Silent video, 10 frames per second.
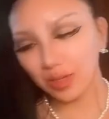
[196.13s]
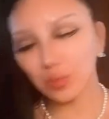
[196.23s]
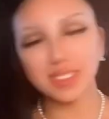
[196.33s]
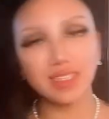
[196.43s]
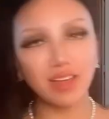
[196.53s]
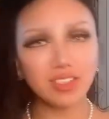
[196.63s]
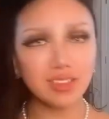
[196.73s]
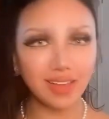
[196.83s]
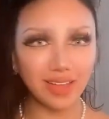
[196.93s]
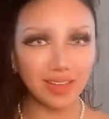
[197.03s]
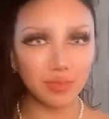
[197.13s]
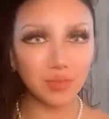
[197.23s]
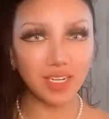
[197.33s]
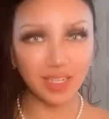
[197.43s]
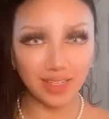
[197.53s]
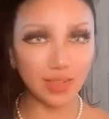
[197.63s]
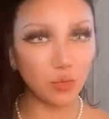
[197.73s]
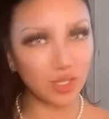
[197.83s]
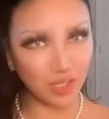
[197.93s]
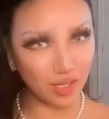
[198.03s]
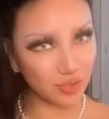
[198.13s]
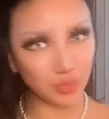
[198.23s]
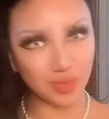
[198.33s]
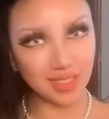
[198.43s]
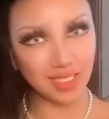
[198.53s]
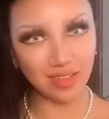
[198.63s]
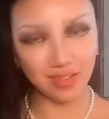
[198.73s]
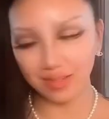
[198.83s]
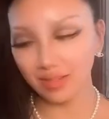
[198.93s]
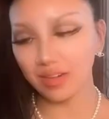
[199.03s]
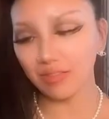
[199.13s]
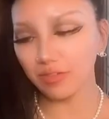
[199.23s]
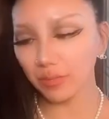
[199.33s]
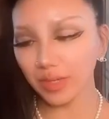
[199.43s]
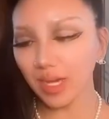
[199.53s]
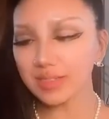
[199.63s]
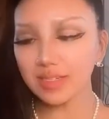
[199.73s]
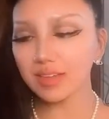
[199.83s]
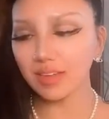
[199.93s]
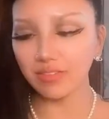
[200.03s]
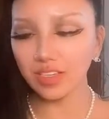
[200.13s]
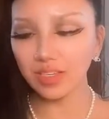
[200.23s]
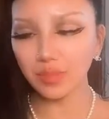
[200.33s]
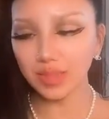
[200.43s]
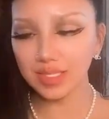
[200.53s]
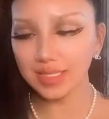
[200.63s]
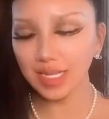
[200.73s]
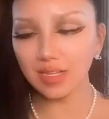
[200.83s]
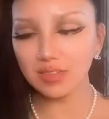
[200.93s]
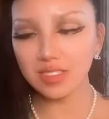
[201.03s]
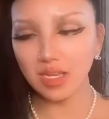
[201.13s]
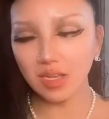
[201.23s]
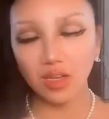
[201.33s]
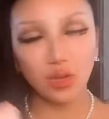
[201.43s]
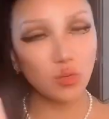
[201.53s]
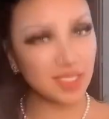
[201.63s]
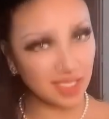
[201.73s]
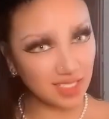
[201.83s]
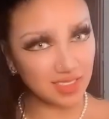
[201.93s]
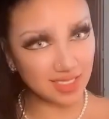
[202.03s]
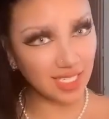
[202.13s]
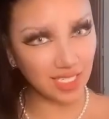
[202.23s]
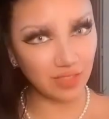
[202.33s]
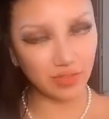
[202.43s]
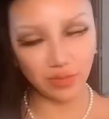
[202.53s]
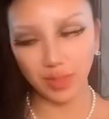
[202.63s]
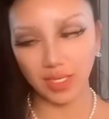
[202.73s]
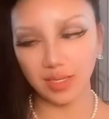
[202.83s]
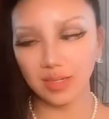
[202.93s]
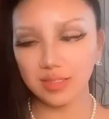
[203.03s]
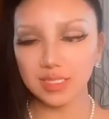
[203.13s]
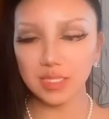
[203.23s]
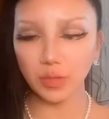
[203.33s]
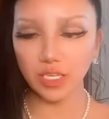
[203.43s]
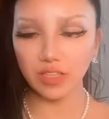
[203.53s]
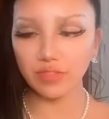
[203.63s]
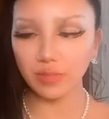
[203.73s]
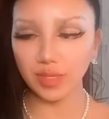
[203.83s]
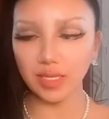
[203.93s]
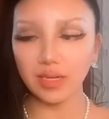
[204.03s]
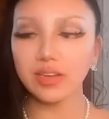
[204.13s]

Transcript: It was never like completely 100% love for me. I did love it, but the sound was a little tinny for me, a little springy for me.